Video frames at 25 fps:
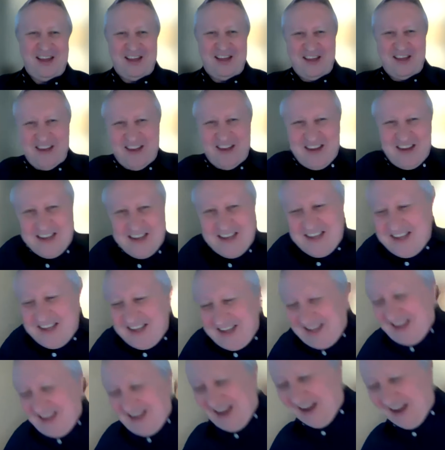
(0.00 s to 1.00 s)
I
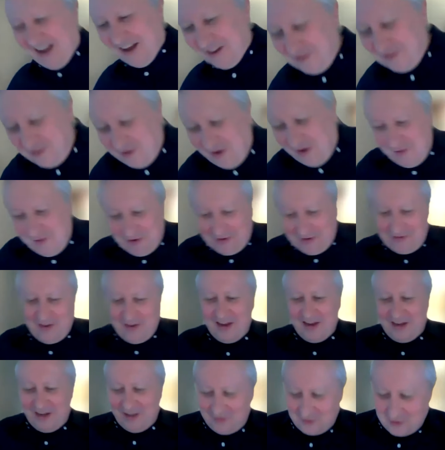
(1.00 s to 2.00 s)
was
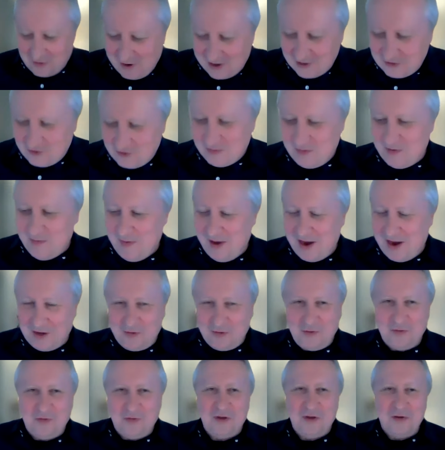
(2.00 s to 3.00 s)
saying it's great to be back
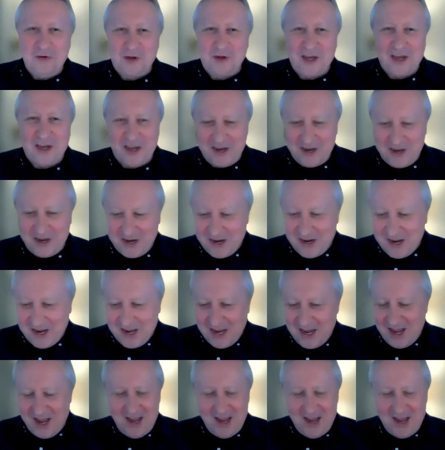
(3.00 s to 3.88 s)
to the UK,